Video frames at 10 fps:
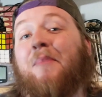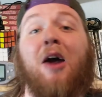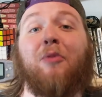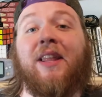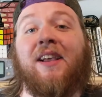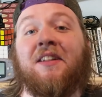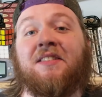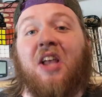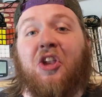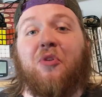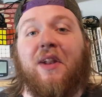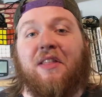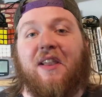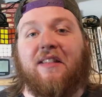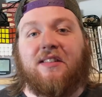I'm not really going to sell you
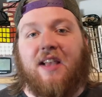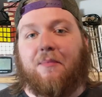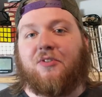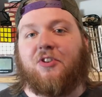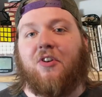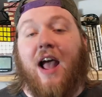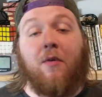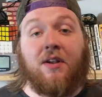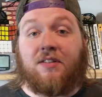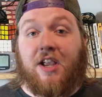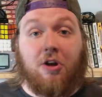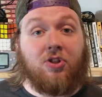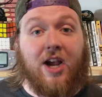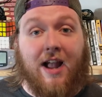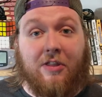anything in this episode. I will say go
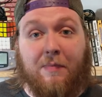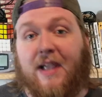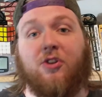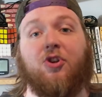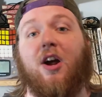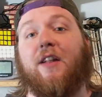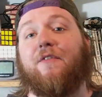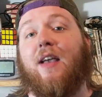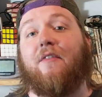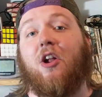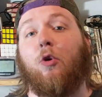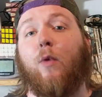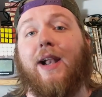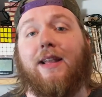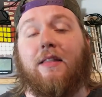check out the Patreon if you haven't
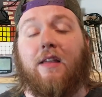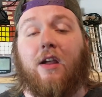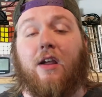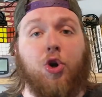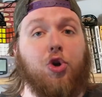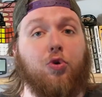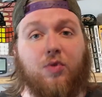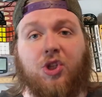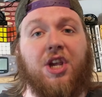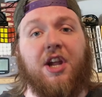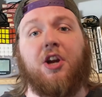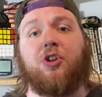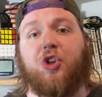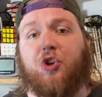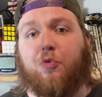already. There are new
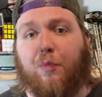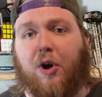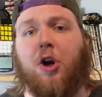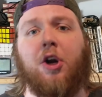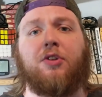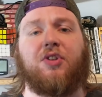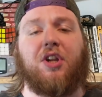tiers and new perks